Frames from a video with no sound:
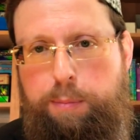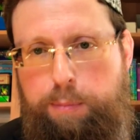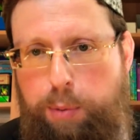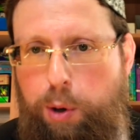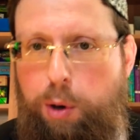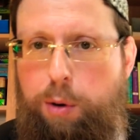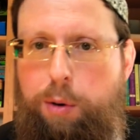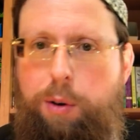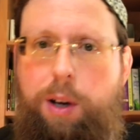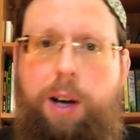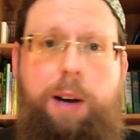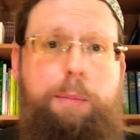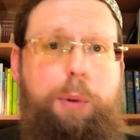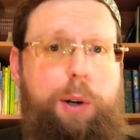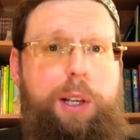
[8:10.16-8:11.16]
pour
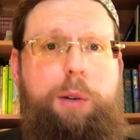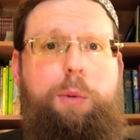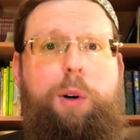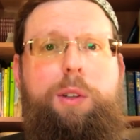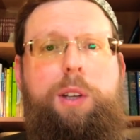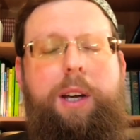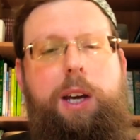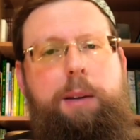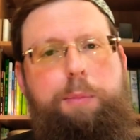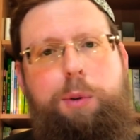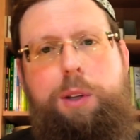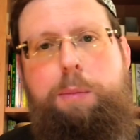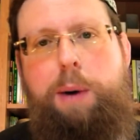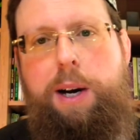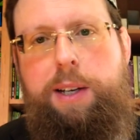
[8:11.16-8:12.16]
boiling water and put
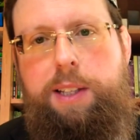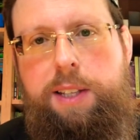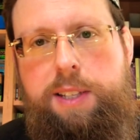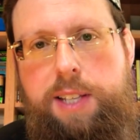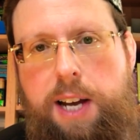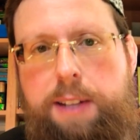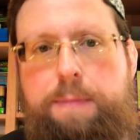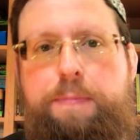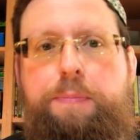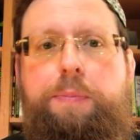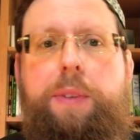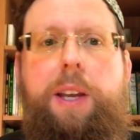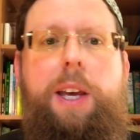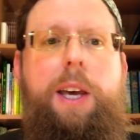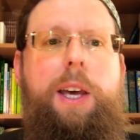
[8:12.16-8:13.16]
the bucket inside.
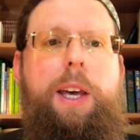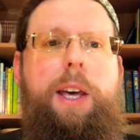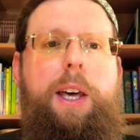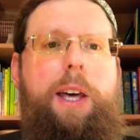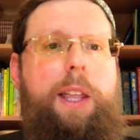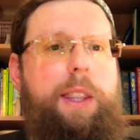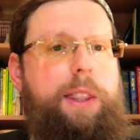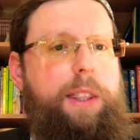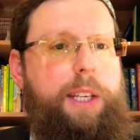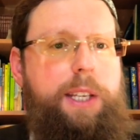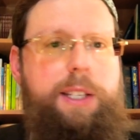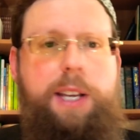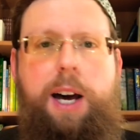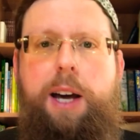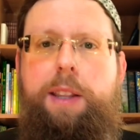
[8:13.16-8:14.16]

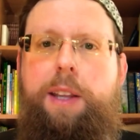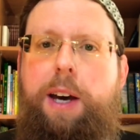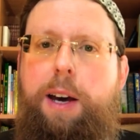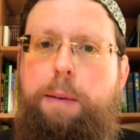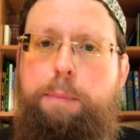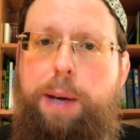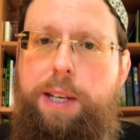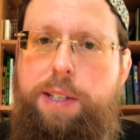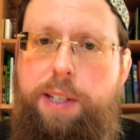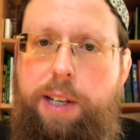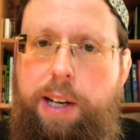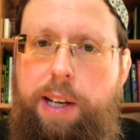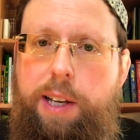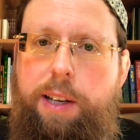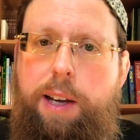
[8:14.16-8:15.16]
These are
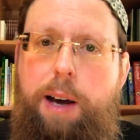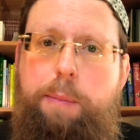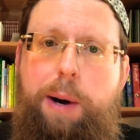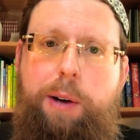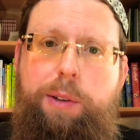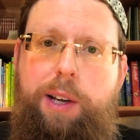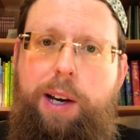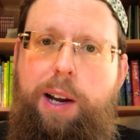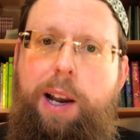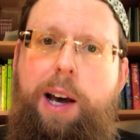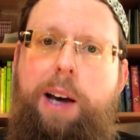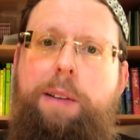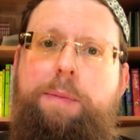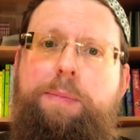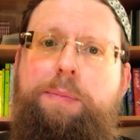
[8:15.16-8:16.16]
basically about
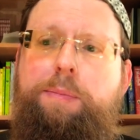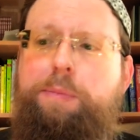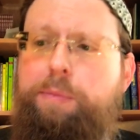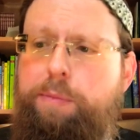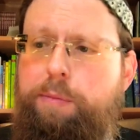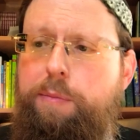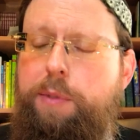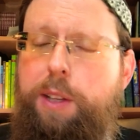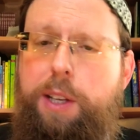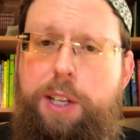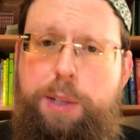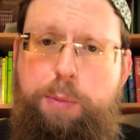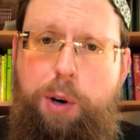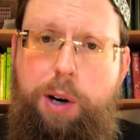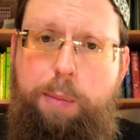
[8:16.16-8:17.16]
Haggalah, and I
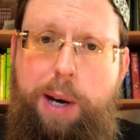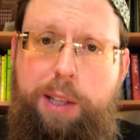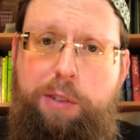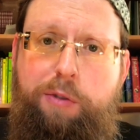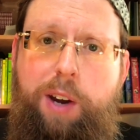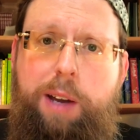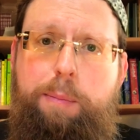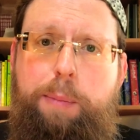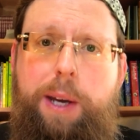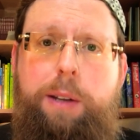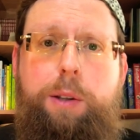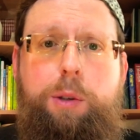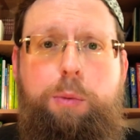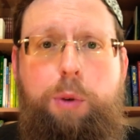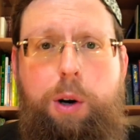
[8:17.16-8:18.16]
spoke about the frying pan.
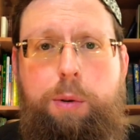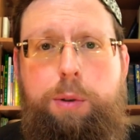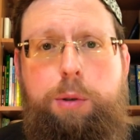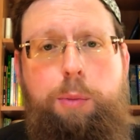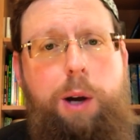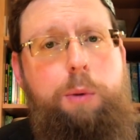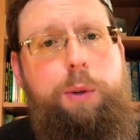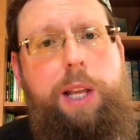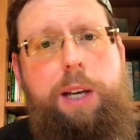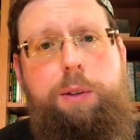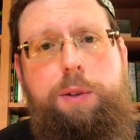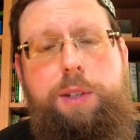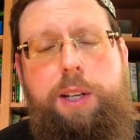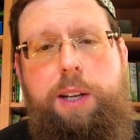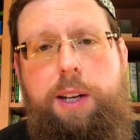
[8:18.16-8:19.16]
Tomorrow I would like to
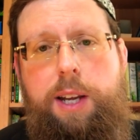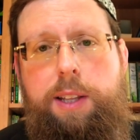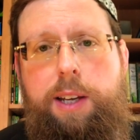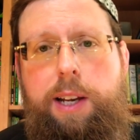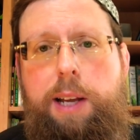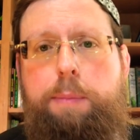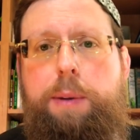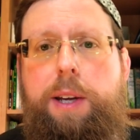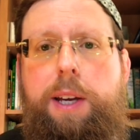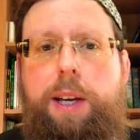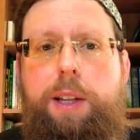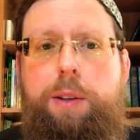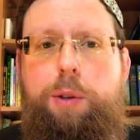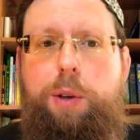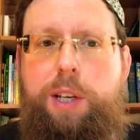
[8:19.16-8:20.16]
send another clip
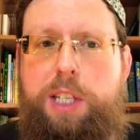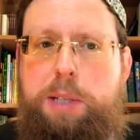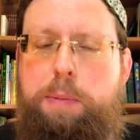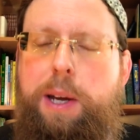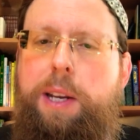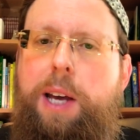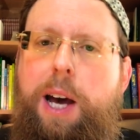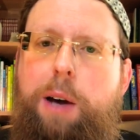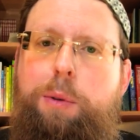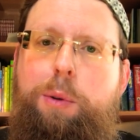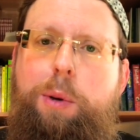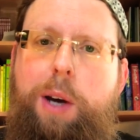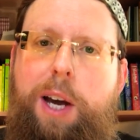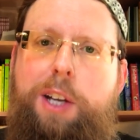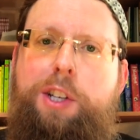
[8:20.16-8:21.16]
to explain how to
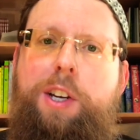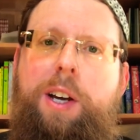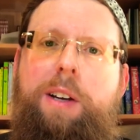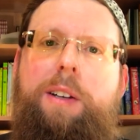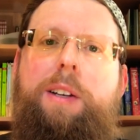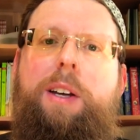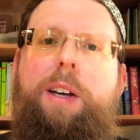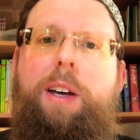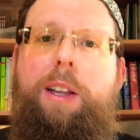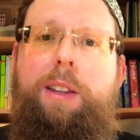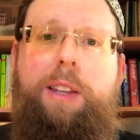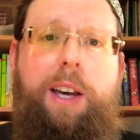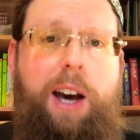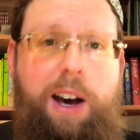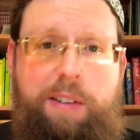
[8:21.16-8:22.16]
kasher
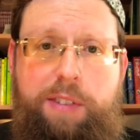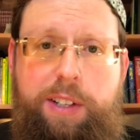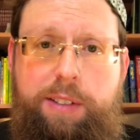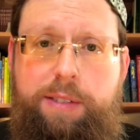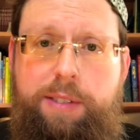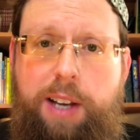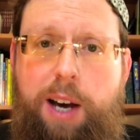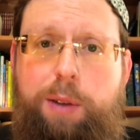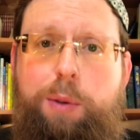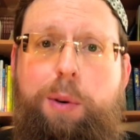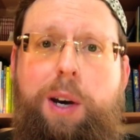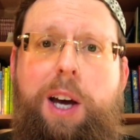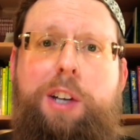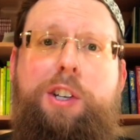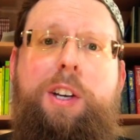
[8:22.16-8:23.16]
the oven, how to
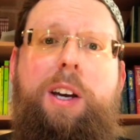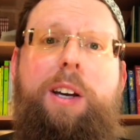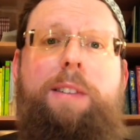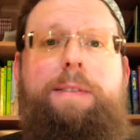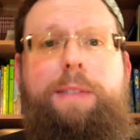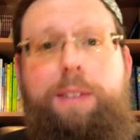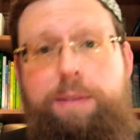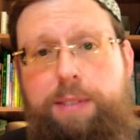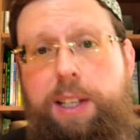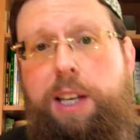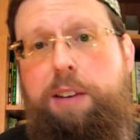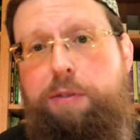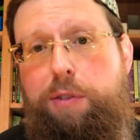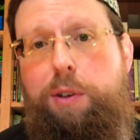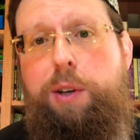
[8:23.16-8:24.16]
kasher,
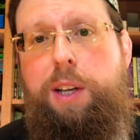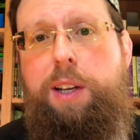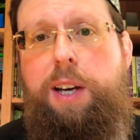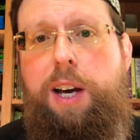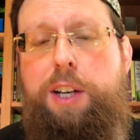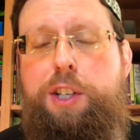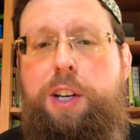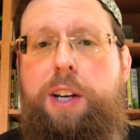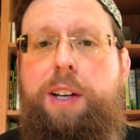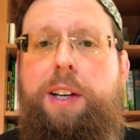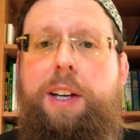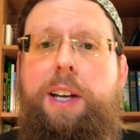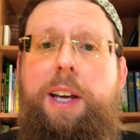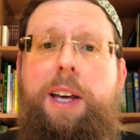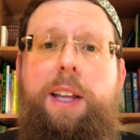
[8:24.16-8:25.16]
if you can kasher,
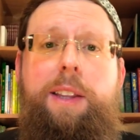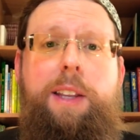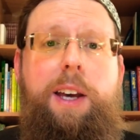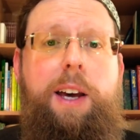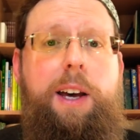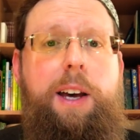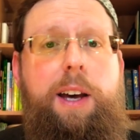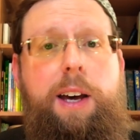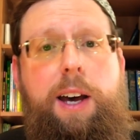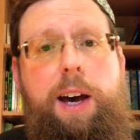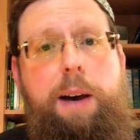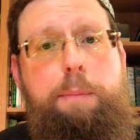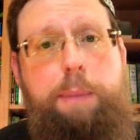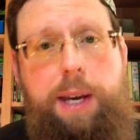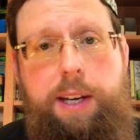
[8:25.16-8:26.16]
the
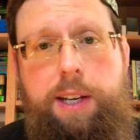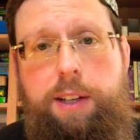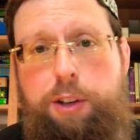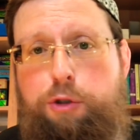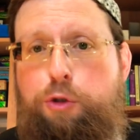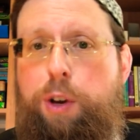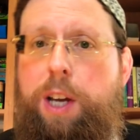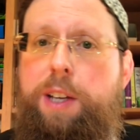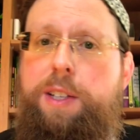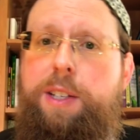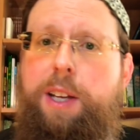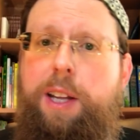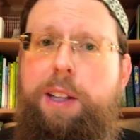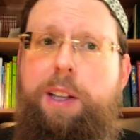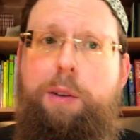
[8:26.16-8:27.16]
baking trays
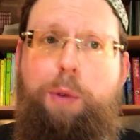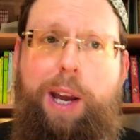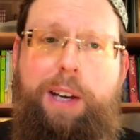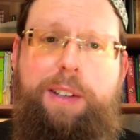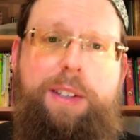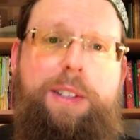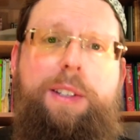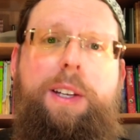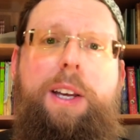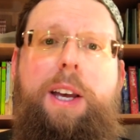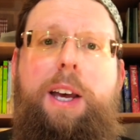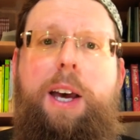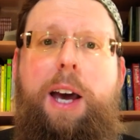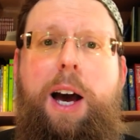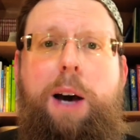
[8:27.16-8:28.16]
and the racks,
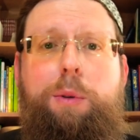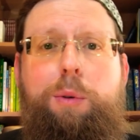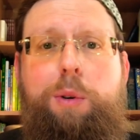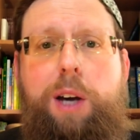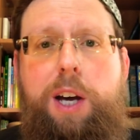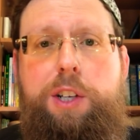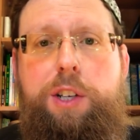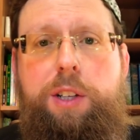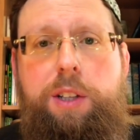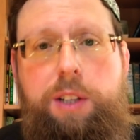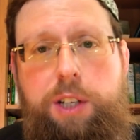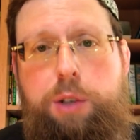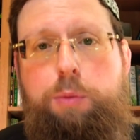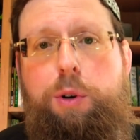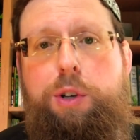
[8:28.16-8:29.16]
how to kasher the
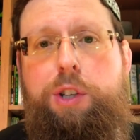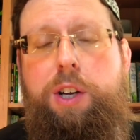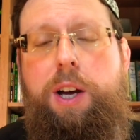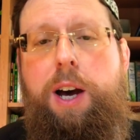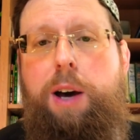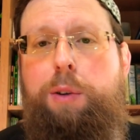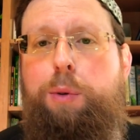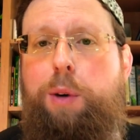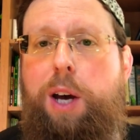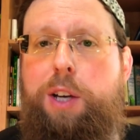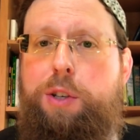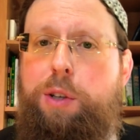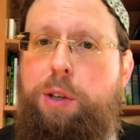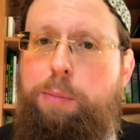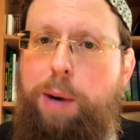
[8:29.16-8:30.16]
dishwasher, how to
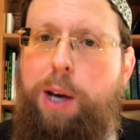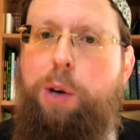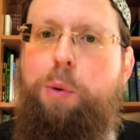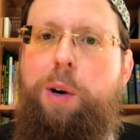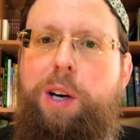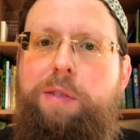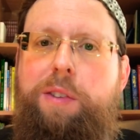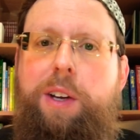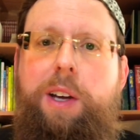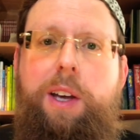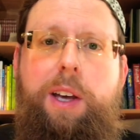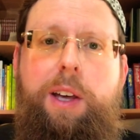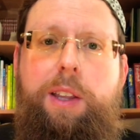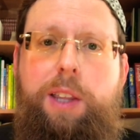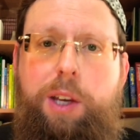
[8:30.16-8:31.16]
kasher the microwave.
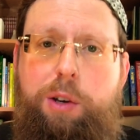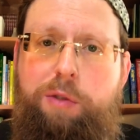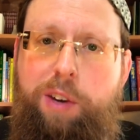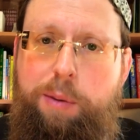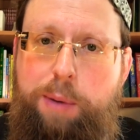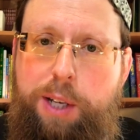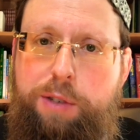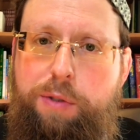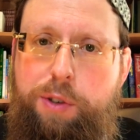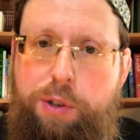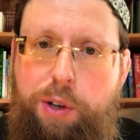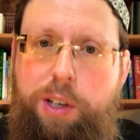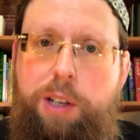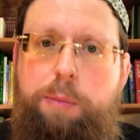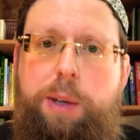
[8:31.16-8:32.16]
Thank you very much for
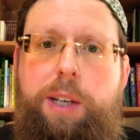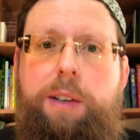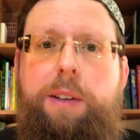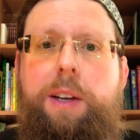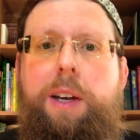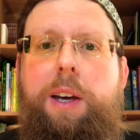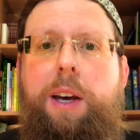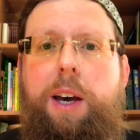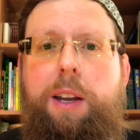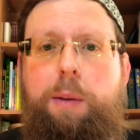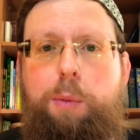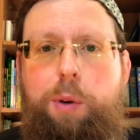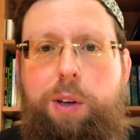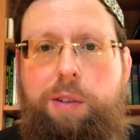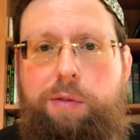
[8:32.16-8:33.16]
joining me, and I'm
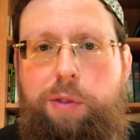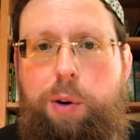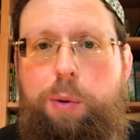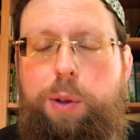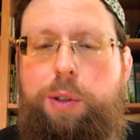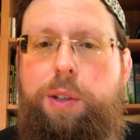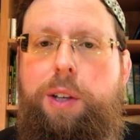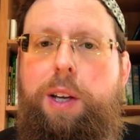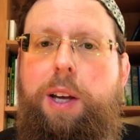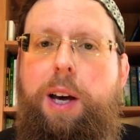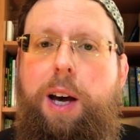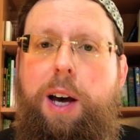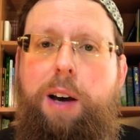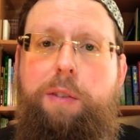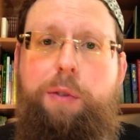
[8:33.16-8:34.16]
looking forward
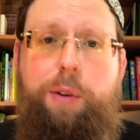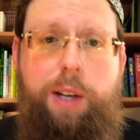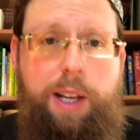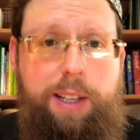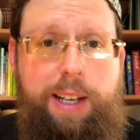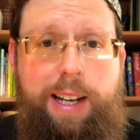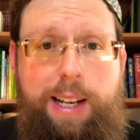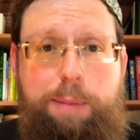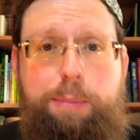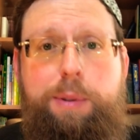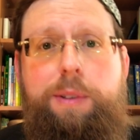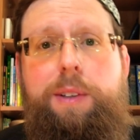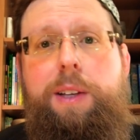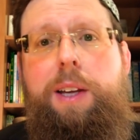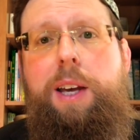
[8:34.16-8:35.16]
for another clip.
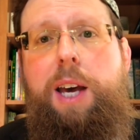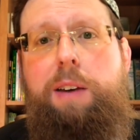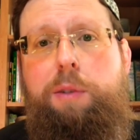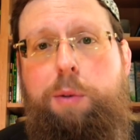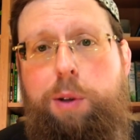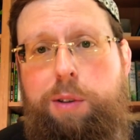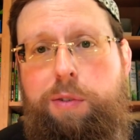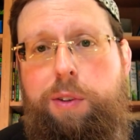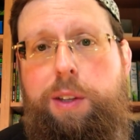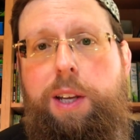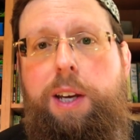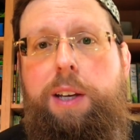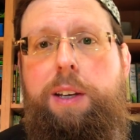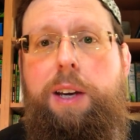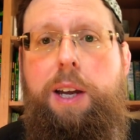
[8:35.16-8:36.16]
Have a wonderful
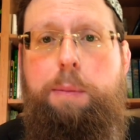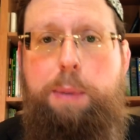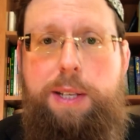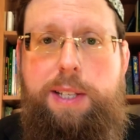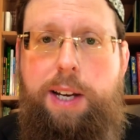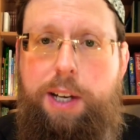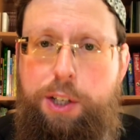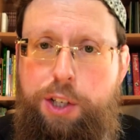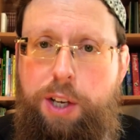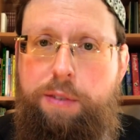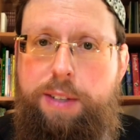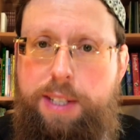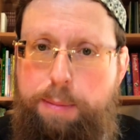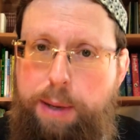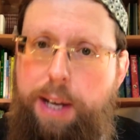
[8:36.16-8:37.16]
day, and Pesach Kasher
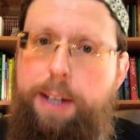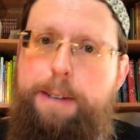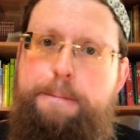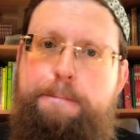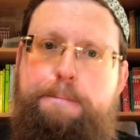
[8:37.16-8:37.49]
v'Sameach.